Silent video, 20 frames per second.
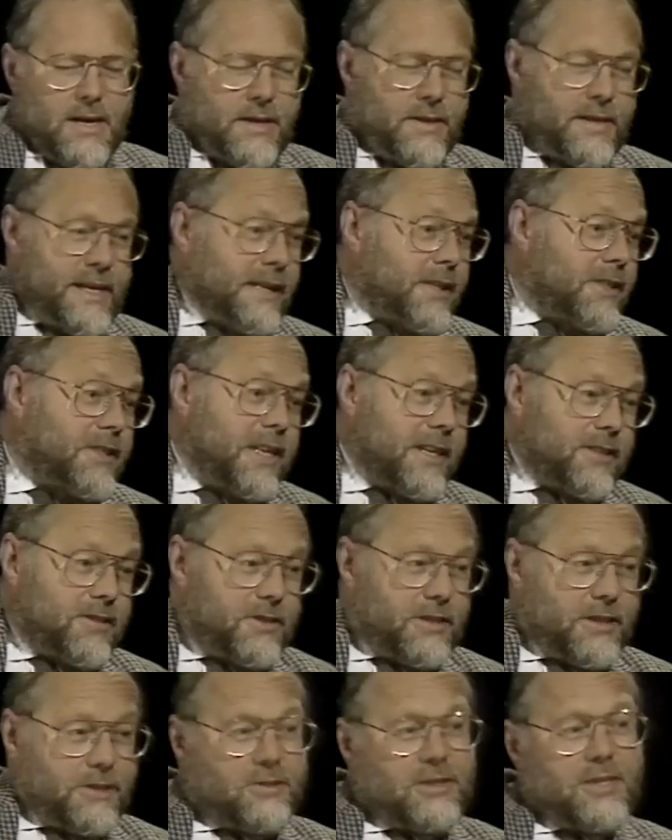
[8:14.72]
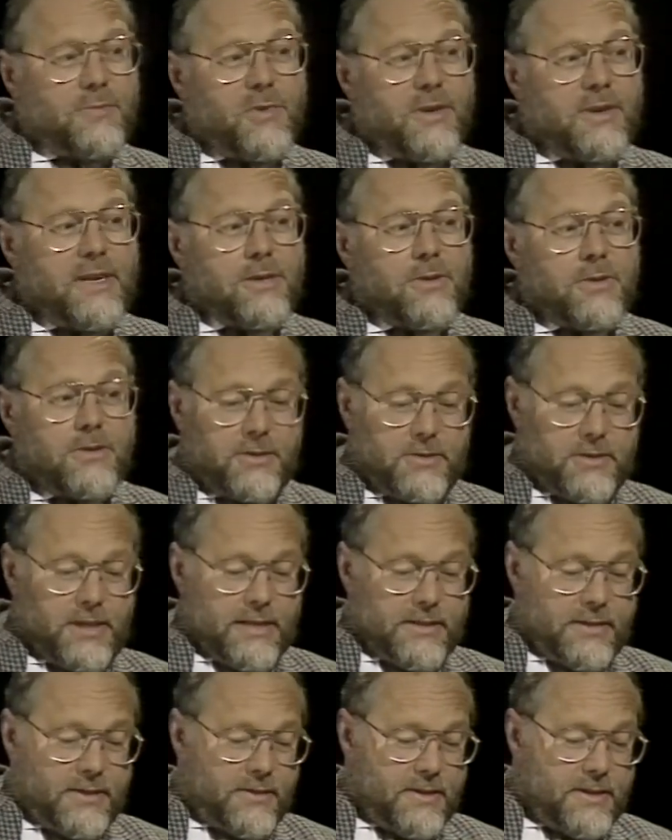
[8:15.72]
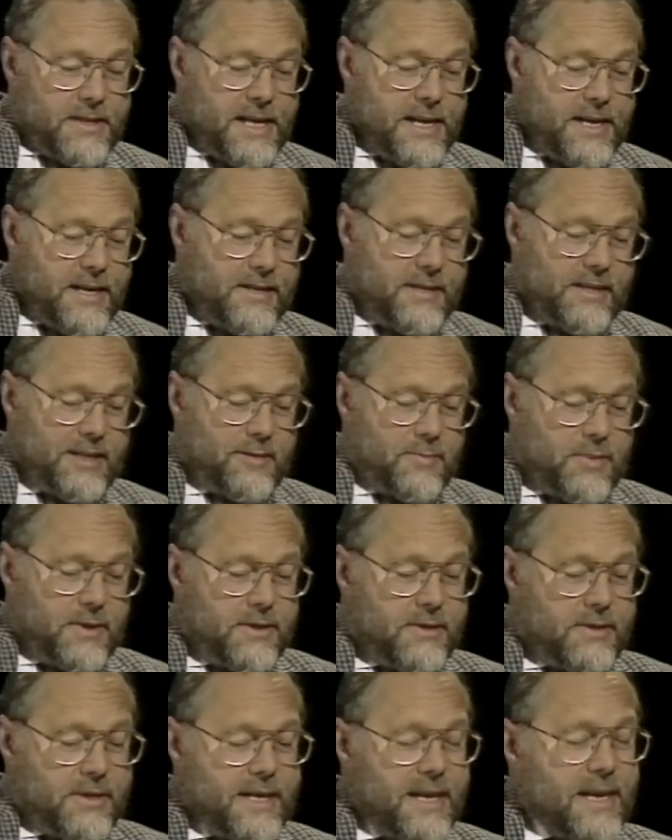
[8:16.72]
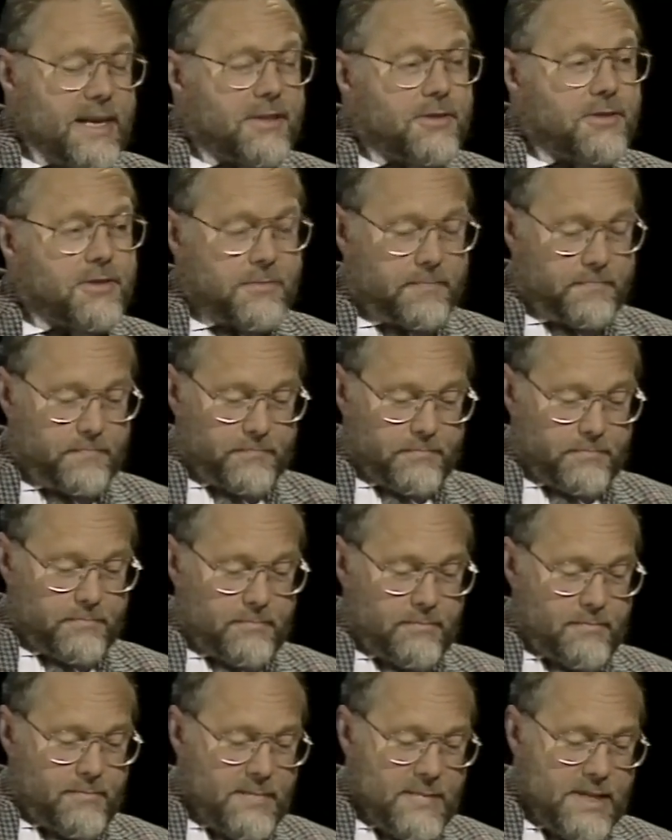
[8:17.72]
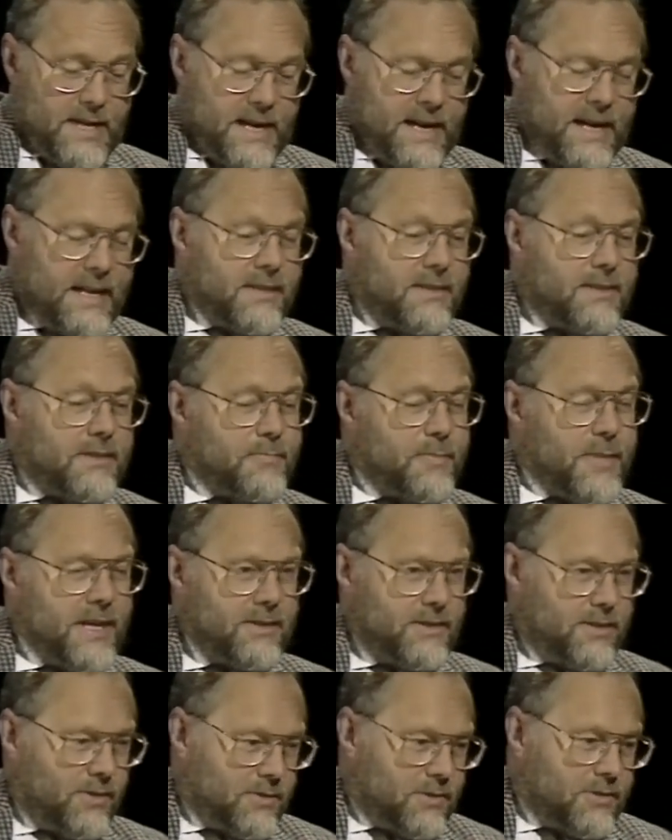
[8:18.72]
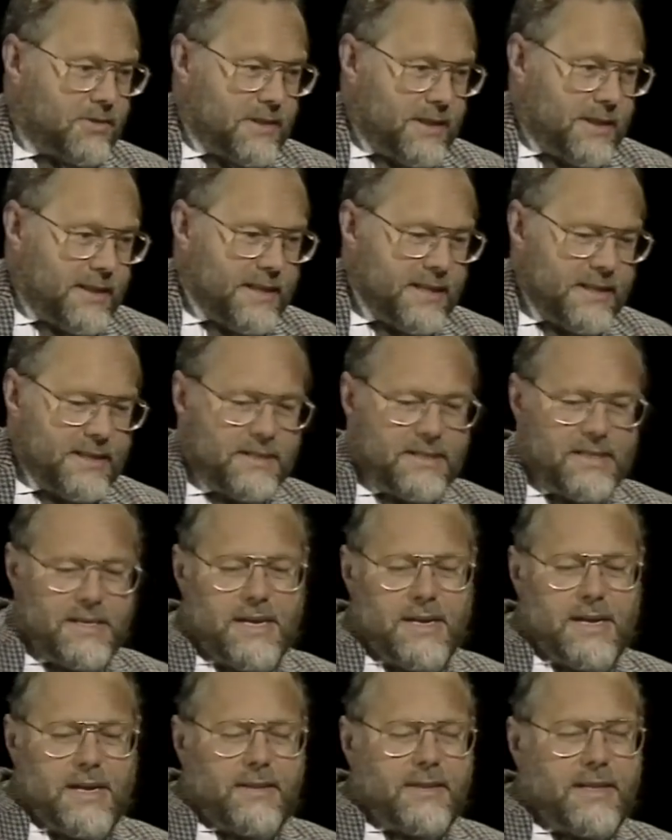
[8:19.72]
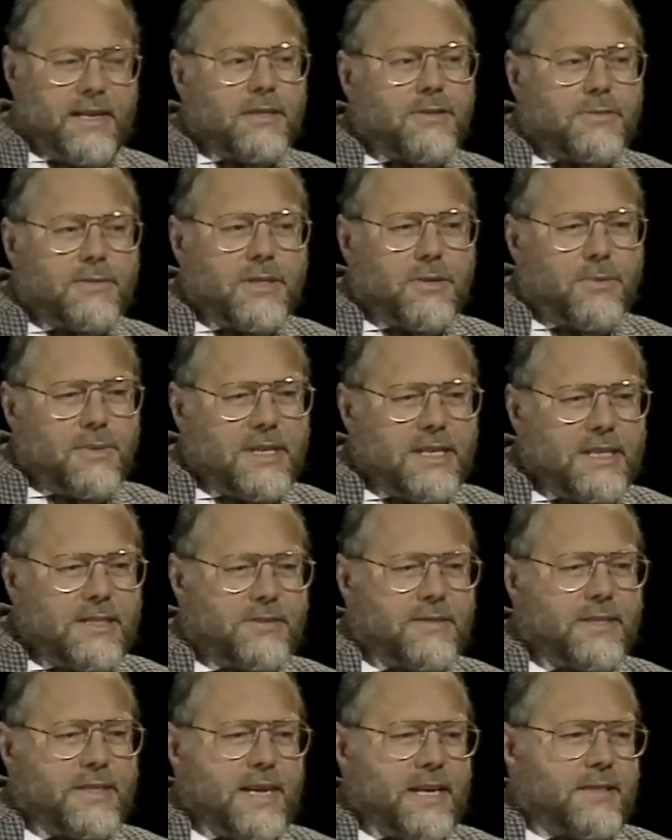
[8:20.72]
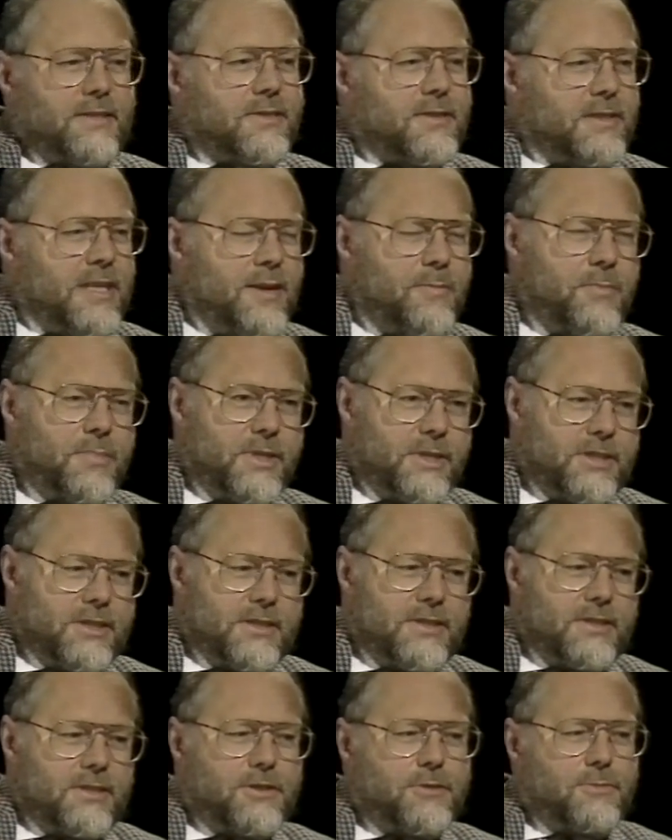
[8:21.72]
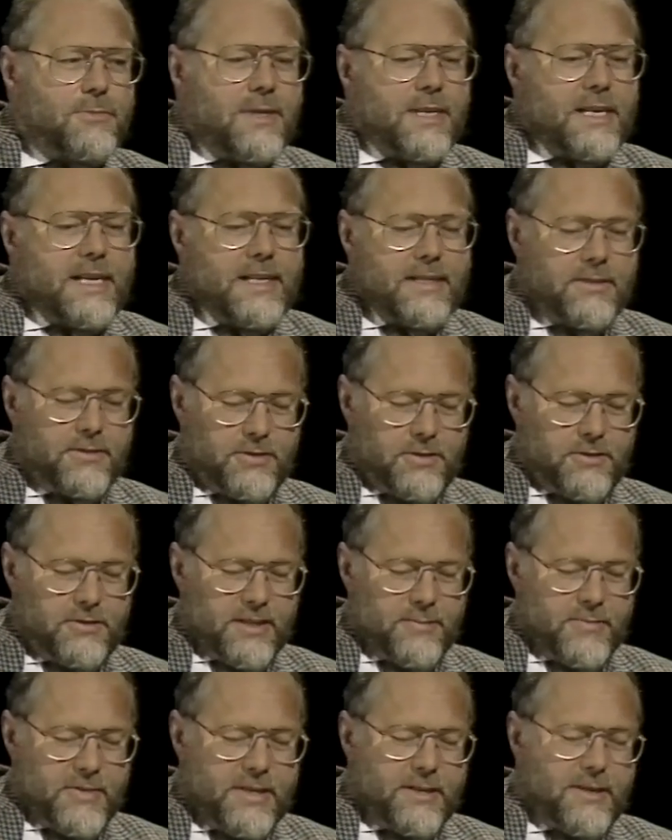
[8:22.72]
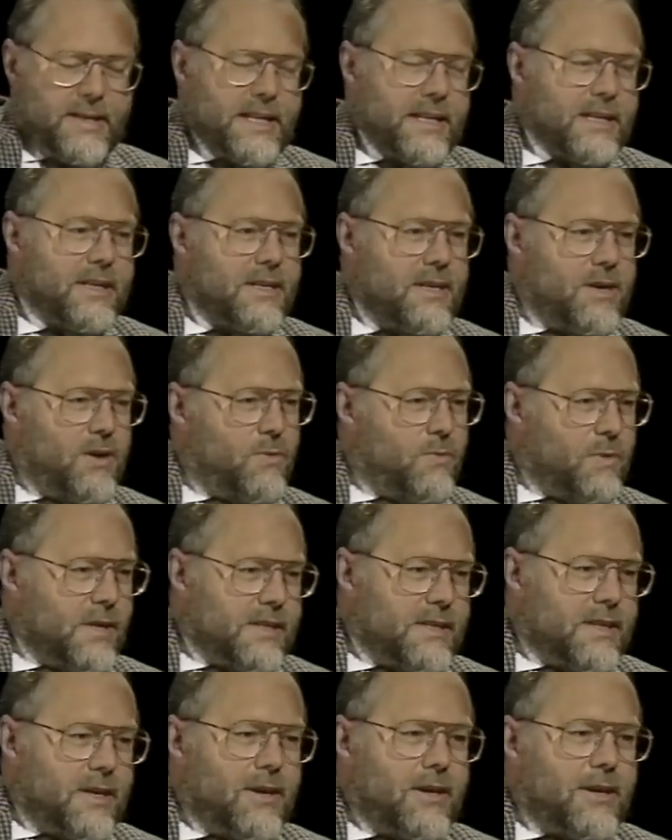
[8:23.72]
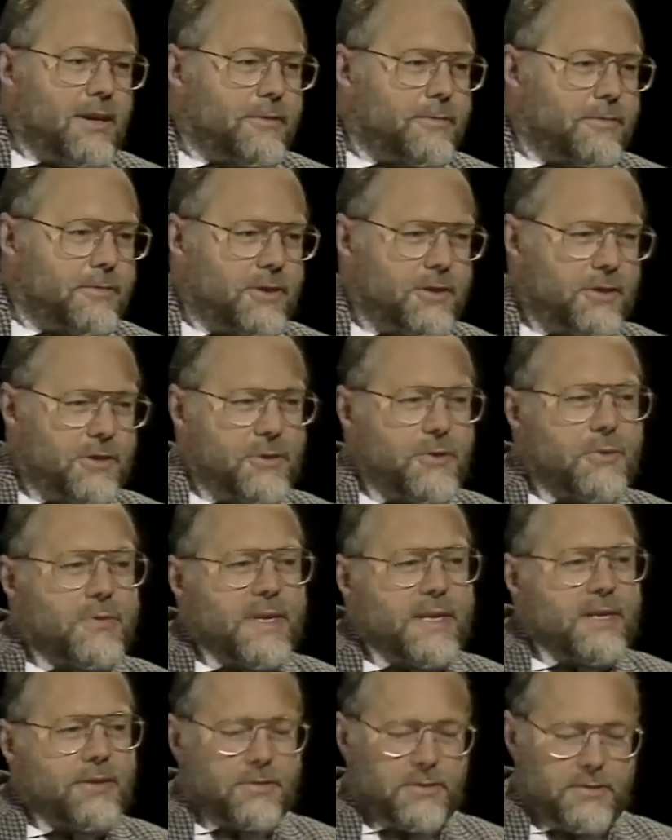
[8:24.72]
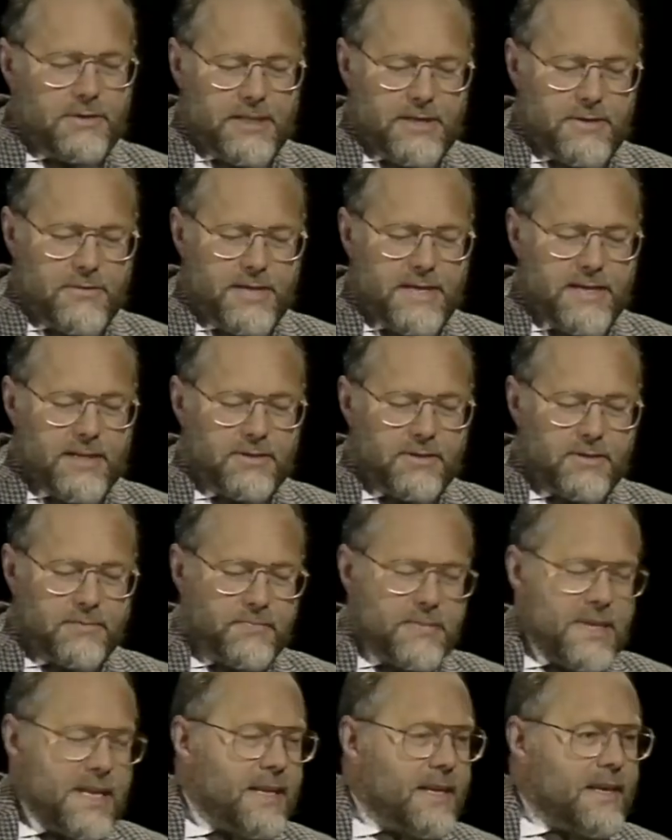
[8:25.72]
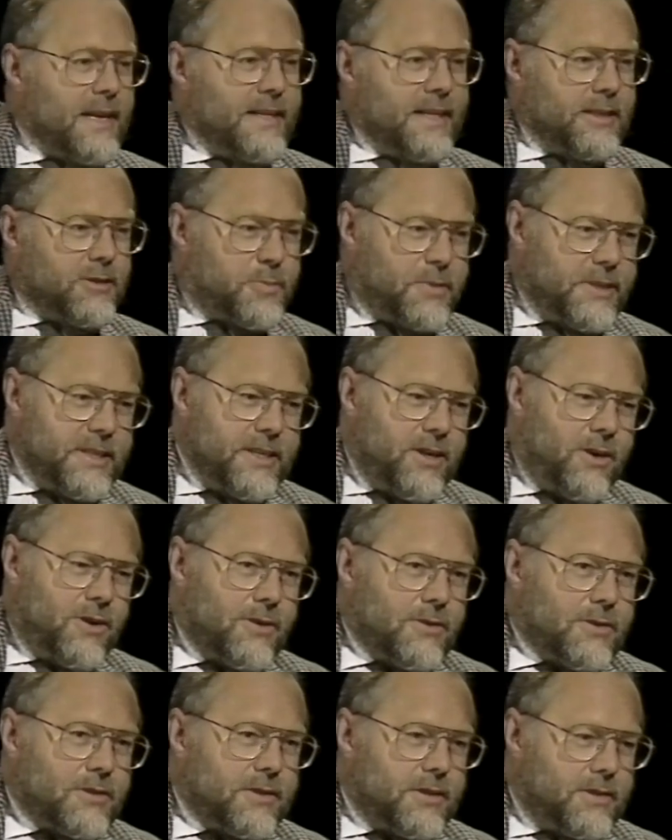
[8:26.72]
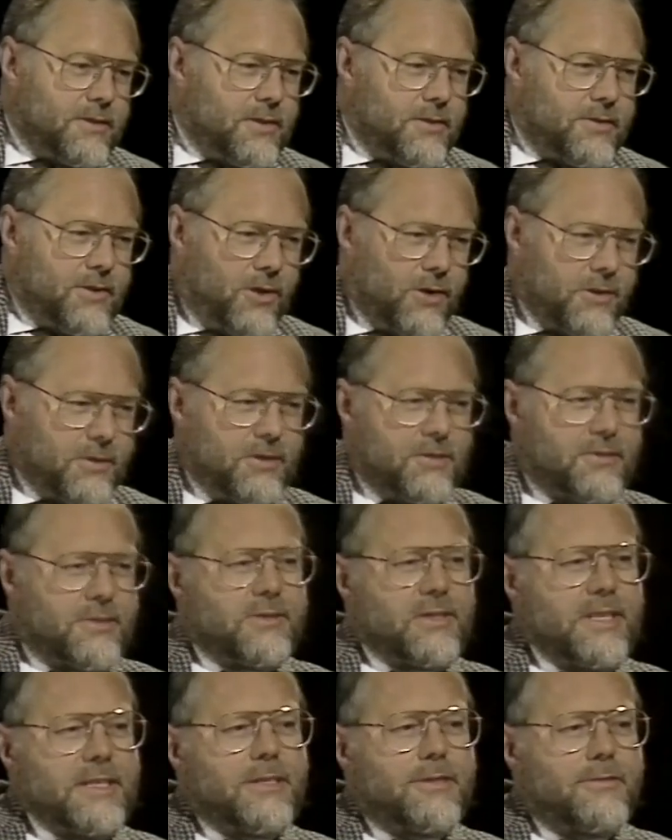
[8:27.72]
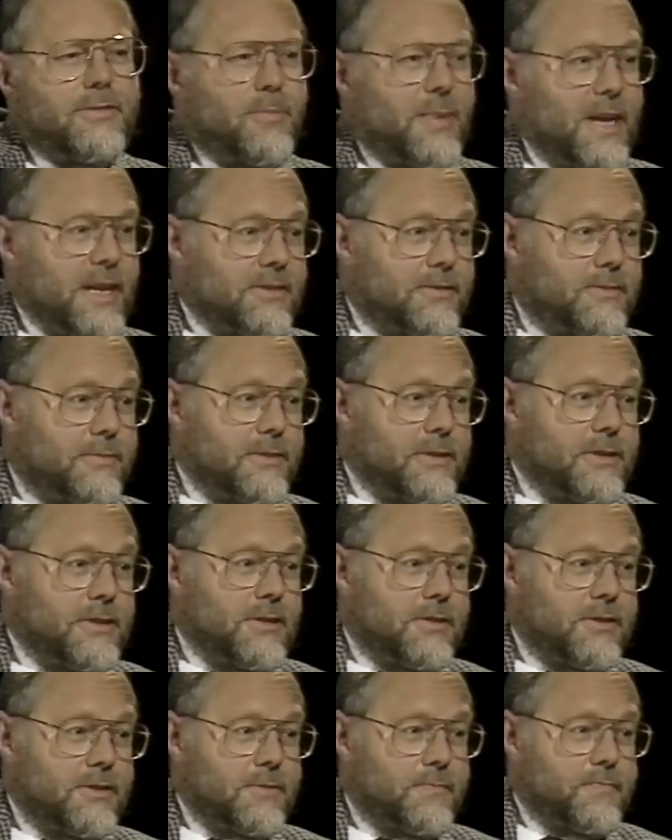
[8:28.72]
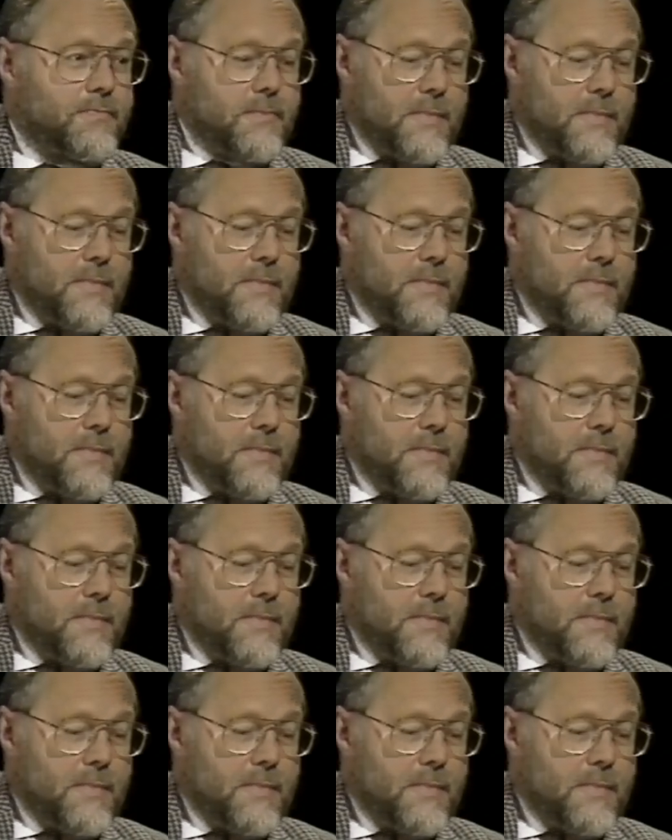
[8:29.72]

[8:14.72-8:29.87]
the energy has to go somewhere else other than heating up the gas. And paradoxically, that requires the gas temperature to rise to something like 1.5 to 2,000 degrees. And that's pretty hot. It's as hot as the centre of a blast furnace.